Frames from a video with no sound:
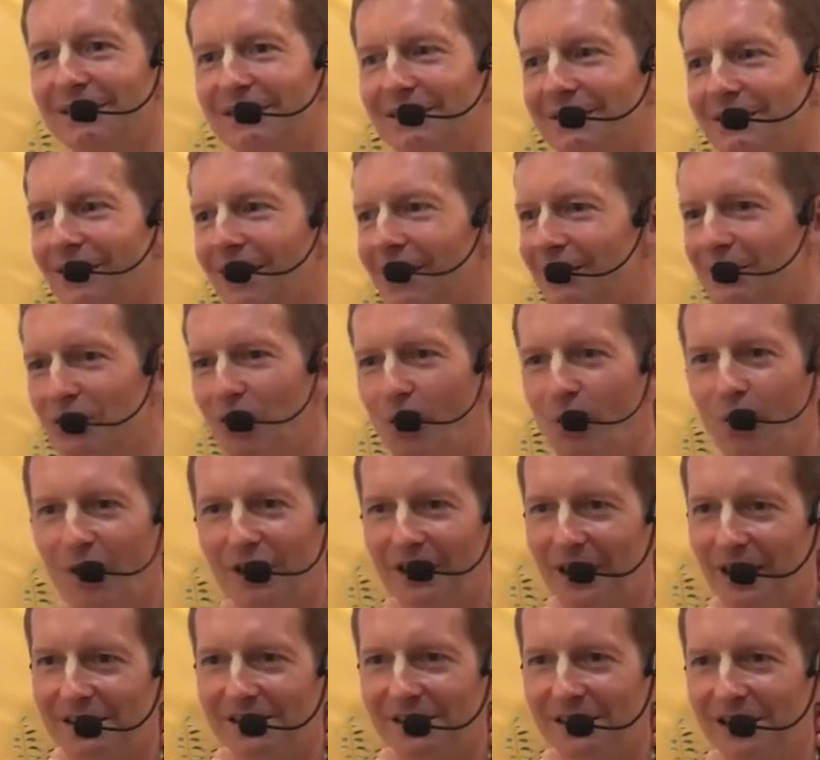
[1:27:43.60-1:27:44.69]
Uh, no one
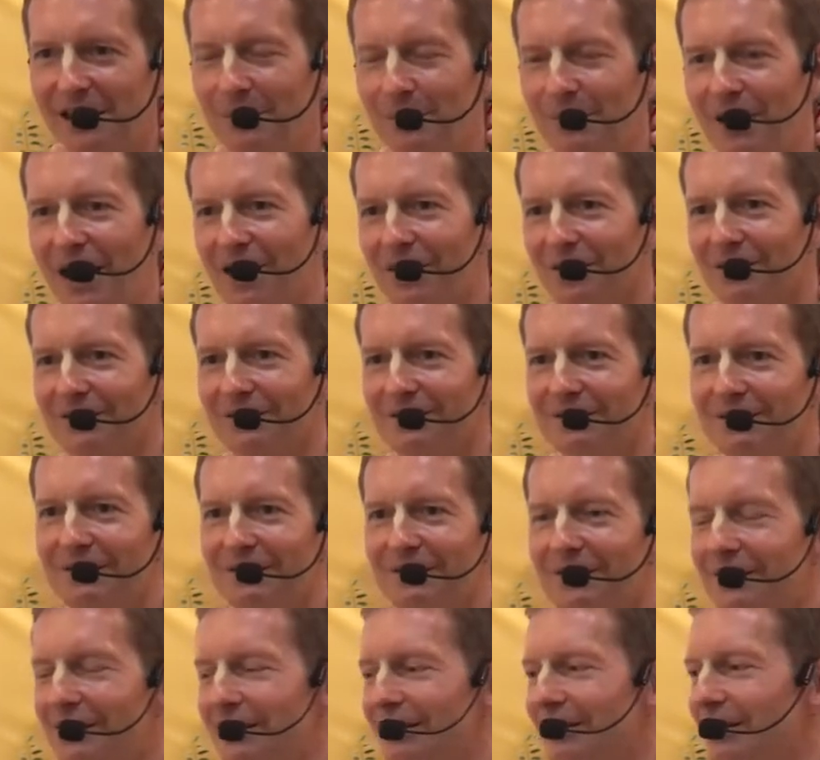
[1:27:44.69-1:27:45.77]
can see him now.
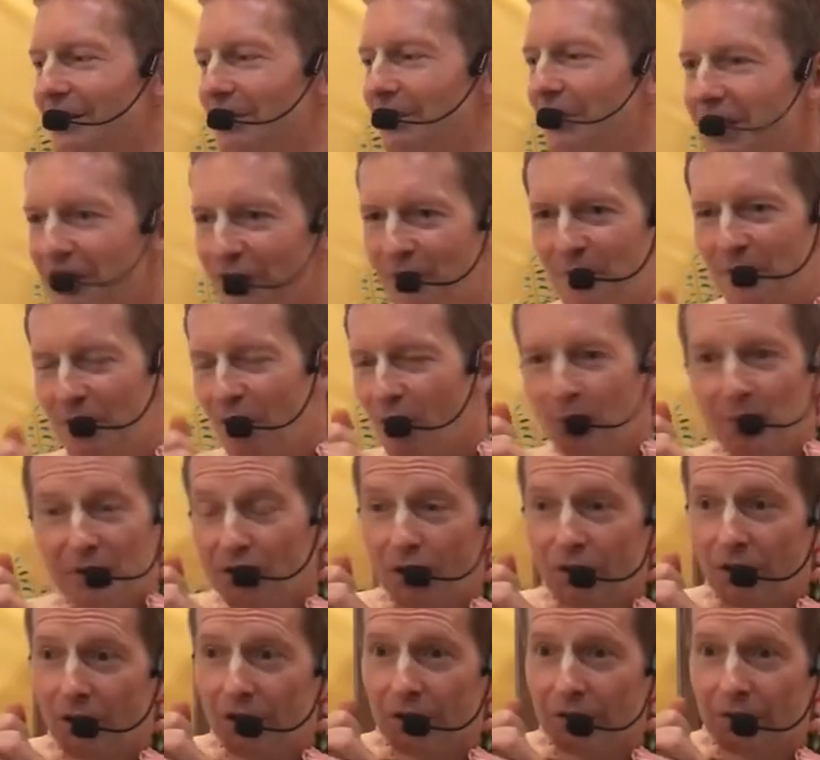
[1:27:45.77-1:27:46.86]
Madam oh, no,
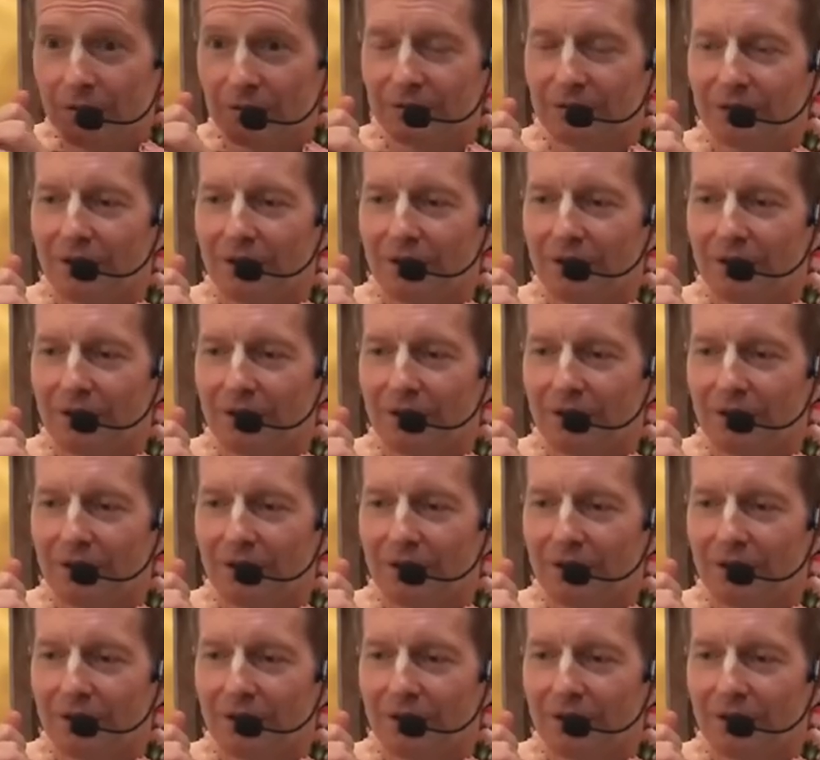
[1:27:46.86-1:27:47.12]
no, no.